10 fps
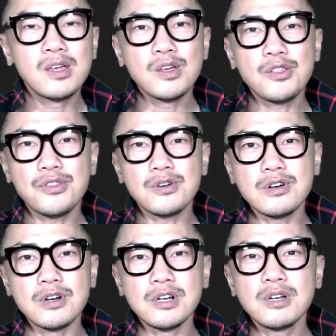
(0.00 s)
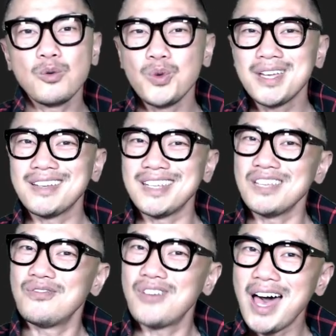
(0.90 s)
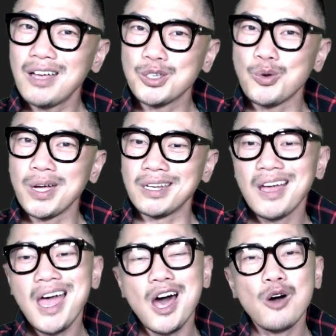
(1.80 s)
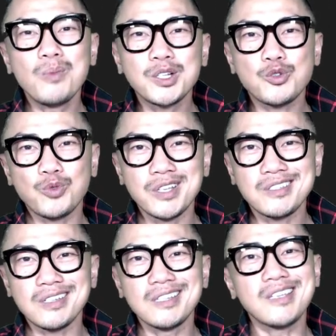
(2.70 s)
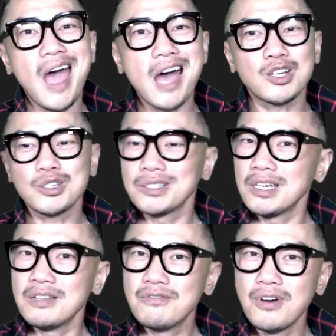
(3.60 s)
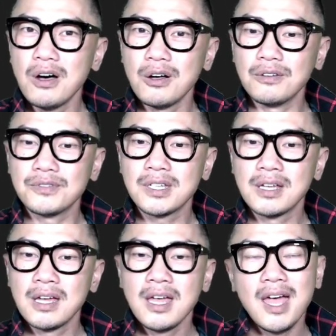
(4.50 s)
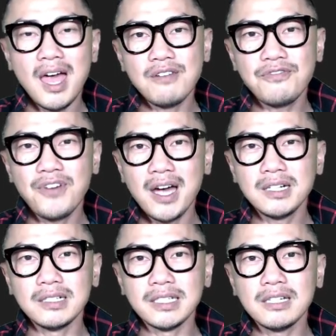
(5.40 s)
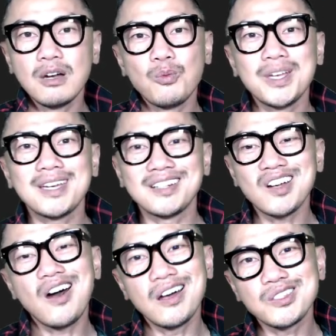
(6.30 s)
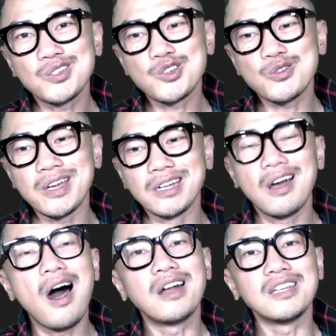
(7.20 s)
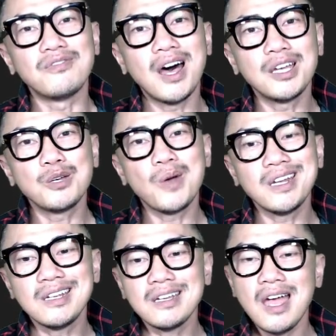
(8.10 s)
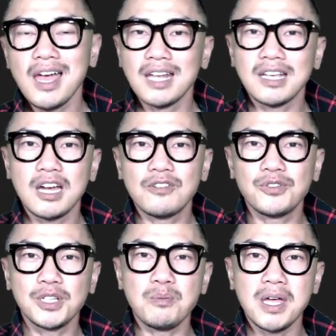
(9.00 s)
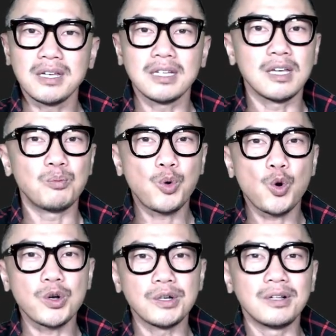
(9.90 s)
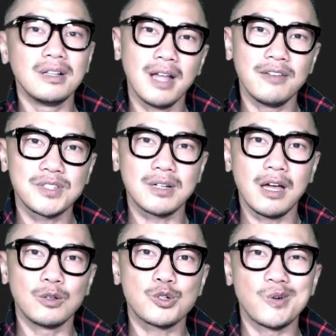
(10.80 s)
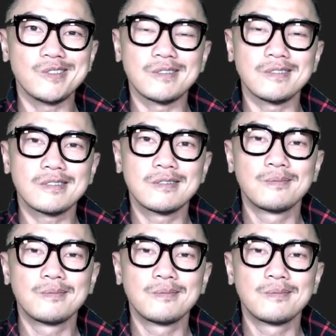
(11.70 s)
Third, we can evaluate how much risk is actually involved. And finally, we can concentrate on evaluating and carefully making important lifestyle choices.